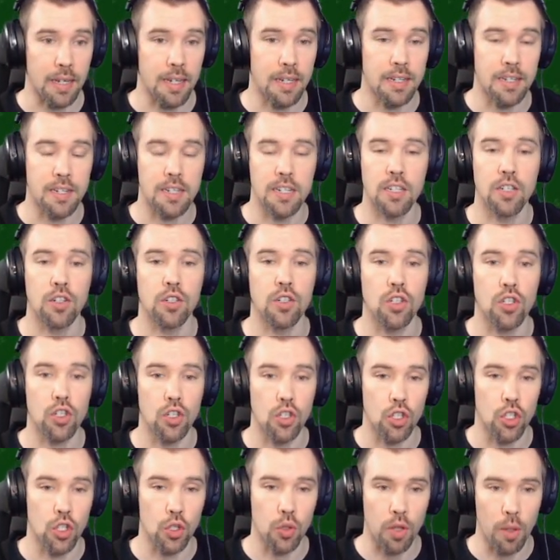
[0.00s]
continue
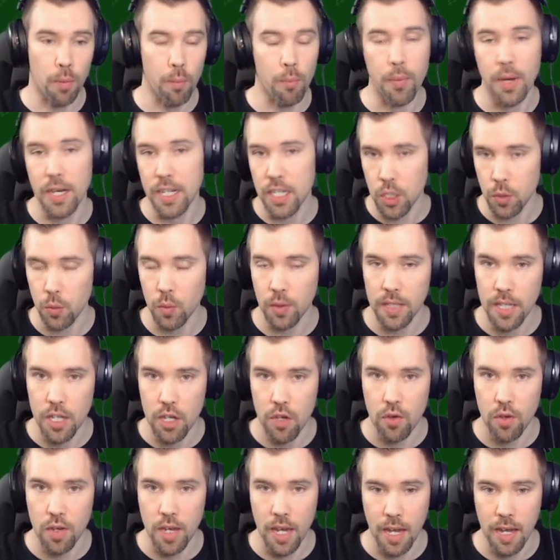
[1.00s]
to do the best one that
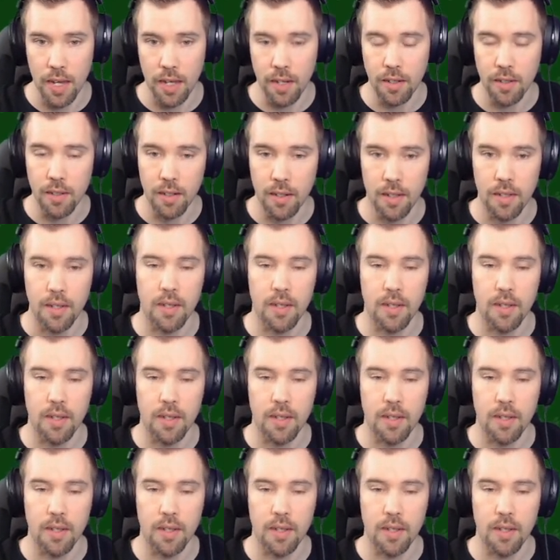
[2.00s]
you can,